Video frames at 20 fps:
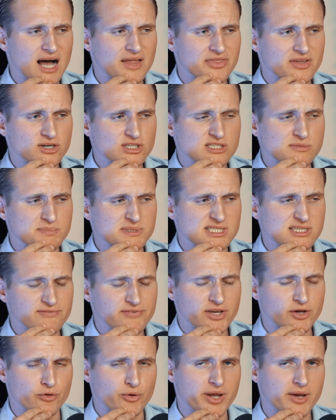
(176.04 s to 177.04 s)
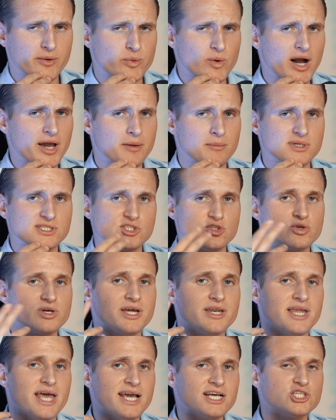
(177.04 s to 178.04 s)
Under specific requirements, you
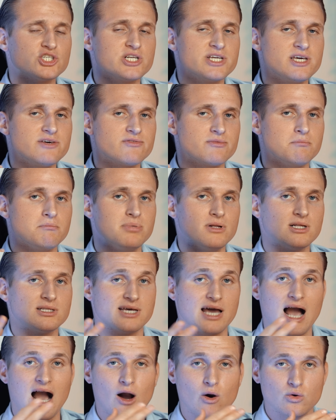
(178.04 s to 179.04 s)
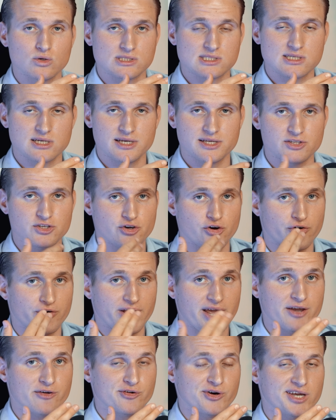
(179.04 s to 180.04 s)
can actually even build a house in your
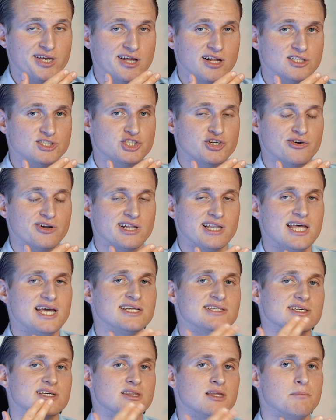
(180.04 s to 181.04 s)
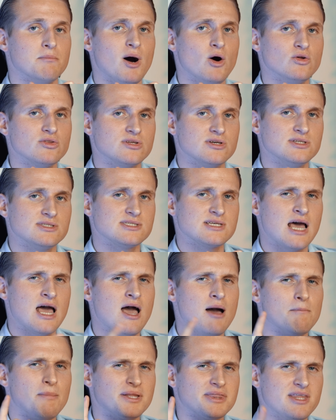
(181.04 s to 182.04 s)
agricultural land in the mountains,
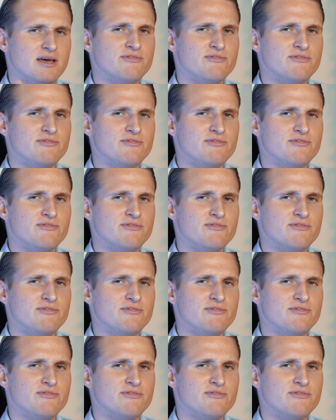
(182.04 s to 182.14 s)
but